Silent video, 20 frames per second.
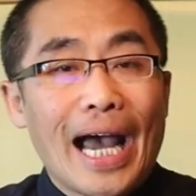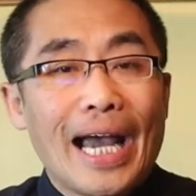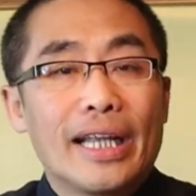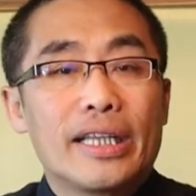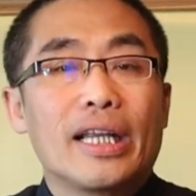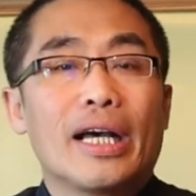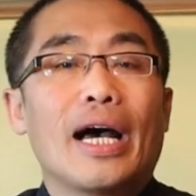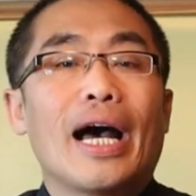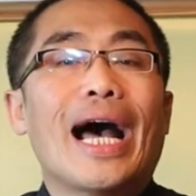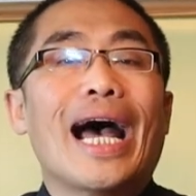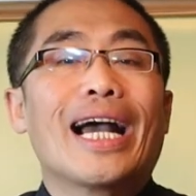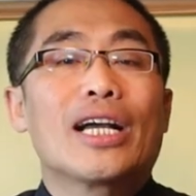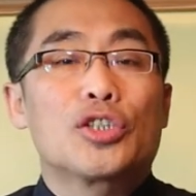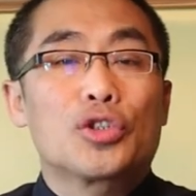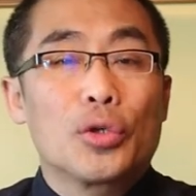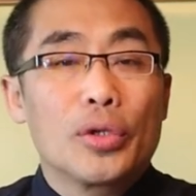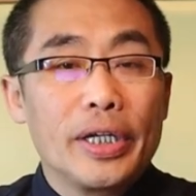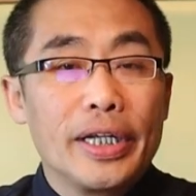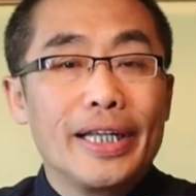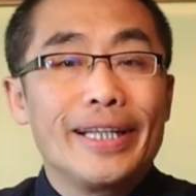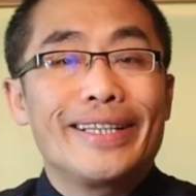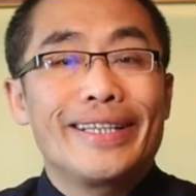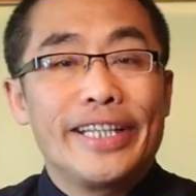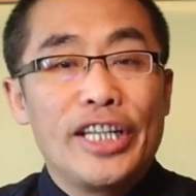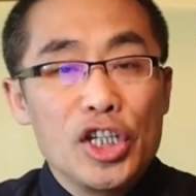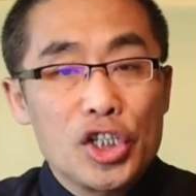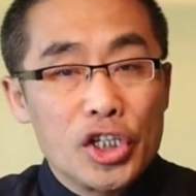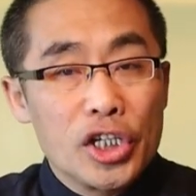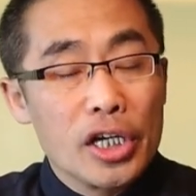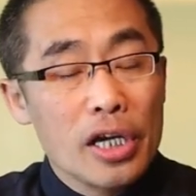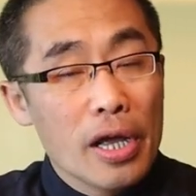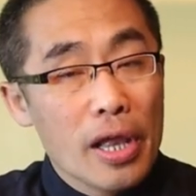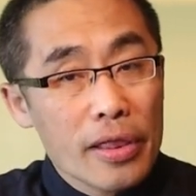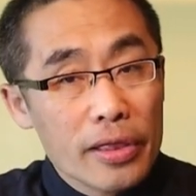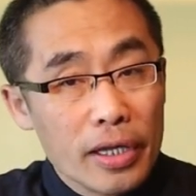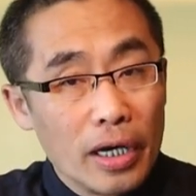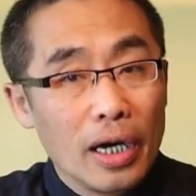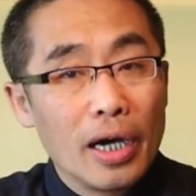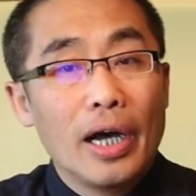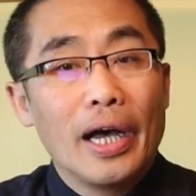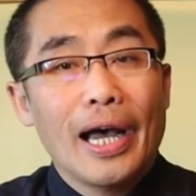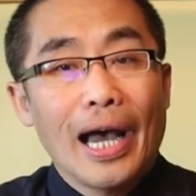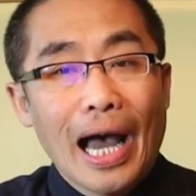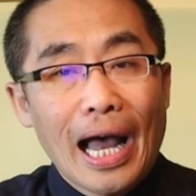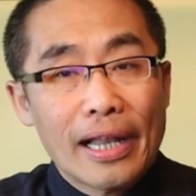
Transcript: at actually teaching the